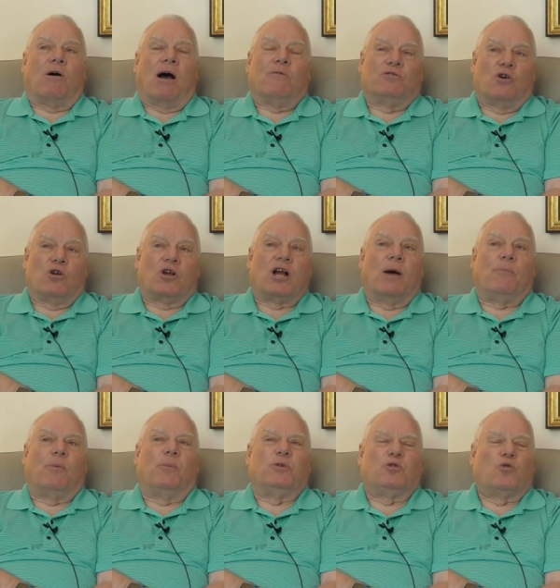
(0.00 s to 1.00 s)
I was on a
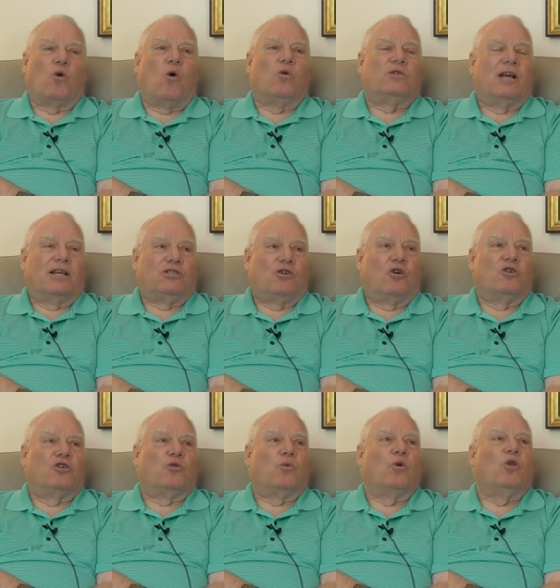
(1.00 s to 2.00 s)
couple patrols and I
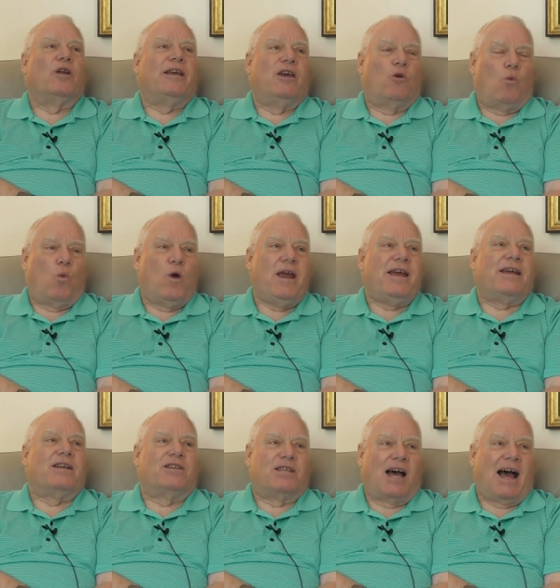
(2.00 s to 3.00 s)
started to really get weak
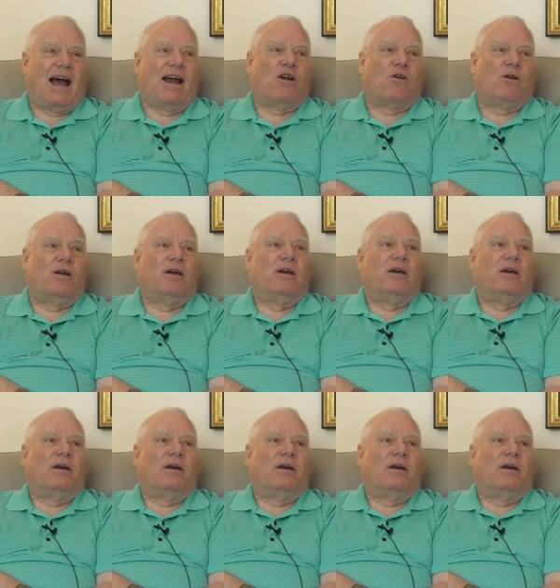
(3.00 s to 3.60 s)
and tired.